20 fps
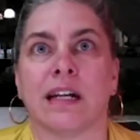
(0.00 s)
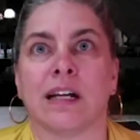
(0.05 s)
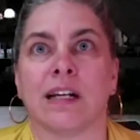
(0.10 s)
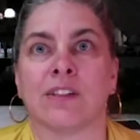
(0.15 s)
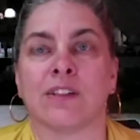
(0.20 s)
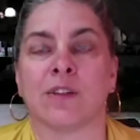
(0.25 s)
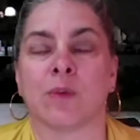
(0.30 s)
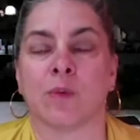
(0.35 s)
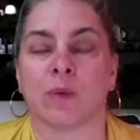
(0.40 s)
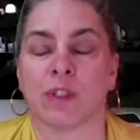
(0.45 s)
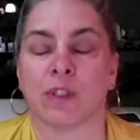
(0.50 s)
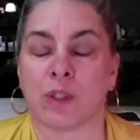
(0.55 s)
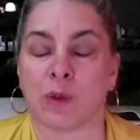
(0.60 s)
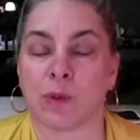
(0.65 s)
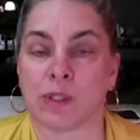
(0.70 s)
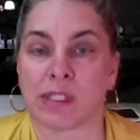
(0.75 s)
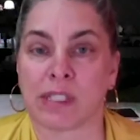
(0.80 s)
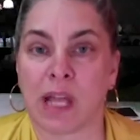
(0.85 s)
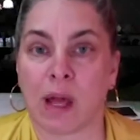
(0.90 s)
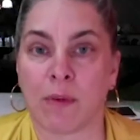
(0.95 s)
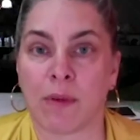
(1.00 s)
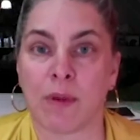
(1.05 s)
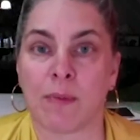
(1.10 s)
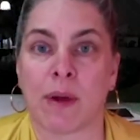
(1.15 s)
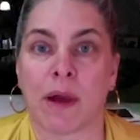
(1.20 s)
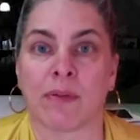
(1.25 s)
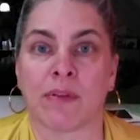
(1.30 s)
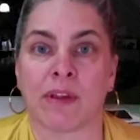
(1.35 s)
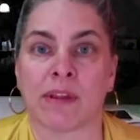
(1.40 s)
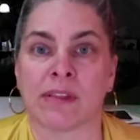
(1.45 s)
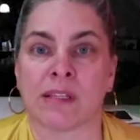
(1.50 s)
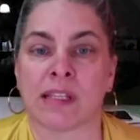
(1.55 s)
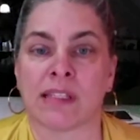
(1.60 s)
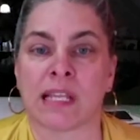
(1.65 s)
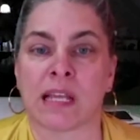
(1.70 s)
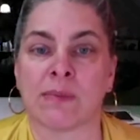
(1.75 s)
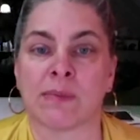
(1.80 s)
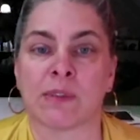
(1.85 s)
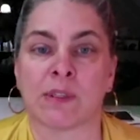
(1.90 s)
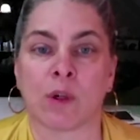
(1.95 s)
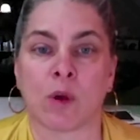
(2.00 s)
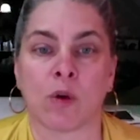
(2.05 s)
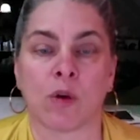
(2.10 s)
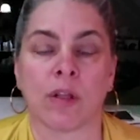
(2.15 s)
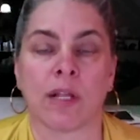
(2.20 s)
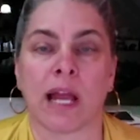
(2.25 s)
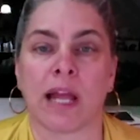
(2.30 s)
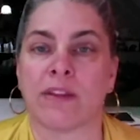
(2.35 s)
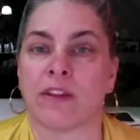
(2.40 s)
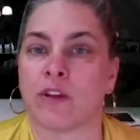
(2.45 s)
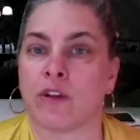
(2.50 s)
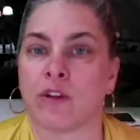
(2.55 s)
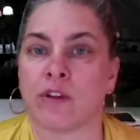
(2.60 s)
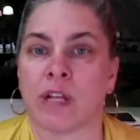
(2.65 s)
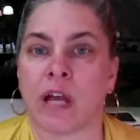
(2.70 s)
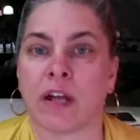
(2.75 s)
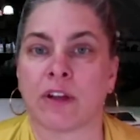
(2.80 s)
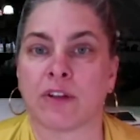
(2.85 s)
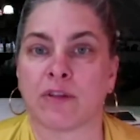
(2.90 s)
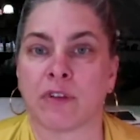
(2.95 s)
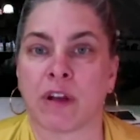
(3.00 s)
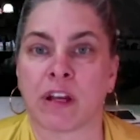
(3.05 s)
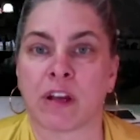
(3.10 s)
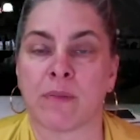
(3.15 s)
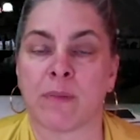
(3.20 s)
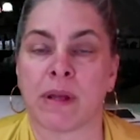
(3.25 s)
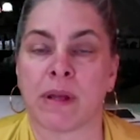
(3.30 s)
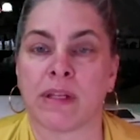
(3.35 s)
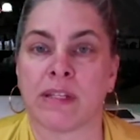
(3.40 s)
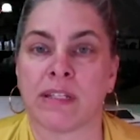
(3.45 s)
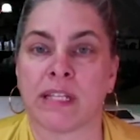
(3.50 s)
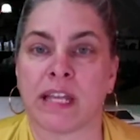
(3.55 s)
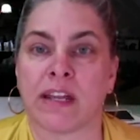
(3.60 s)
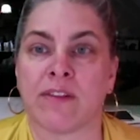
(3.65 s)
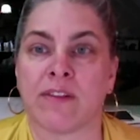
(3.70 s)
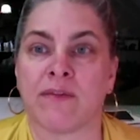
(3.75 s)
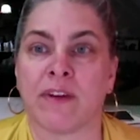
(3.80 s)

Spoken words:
so when she was telling me about this, I said, "I'm so glad that your doctor recommended taking